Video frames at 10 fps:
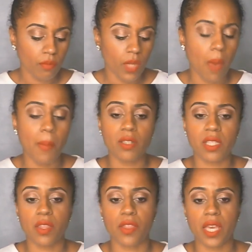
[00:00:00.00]
And most of
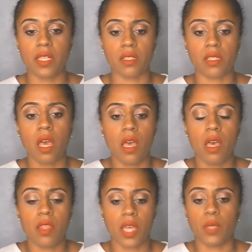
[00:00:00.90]
the things
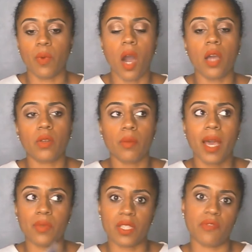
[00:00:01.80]
that you were arguing
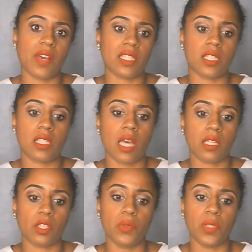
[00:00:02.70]
about was the fact
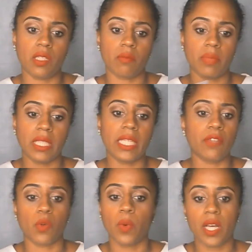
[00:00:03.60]
that you didn't believe
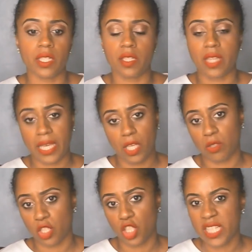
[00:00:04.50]
a word that he or
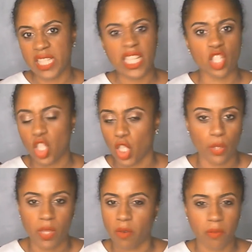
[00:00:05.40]
she said to you.
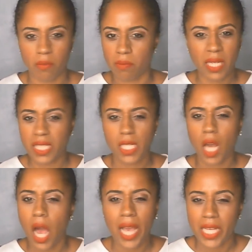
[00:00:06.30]
They were bloody
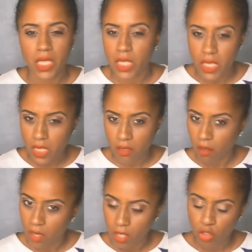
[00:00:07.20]
liars.
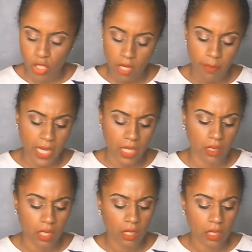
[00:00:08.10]
Do you know what I mean?
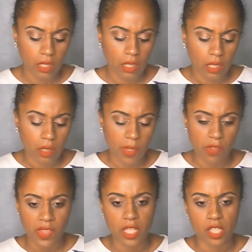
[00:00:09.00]
But the
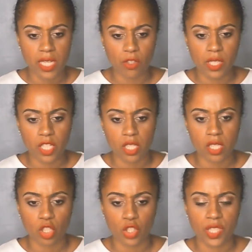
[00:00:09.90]
thing is, now you need to
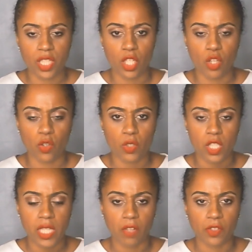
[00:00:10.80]
start trusting
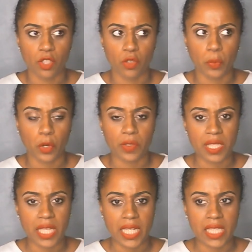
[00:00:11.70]
yourself and your
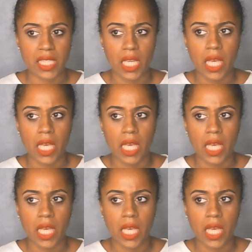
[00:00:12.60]
process.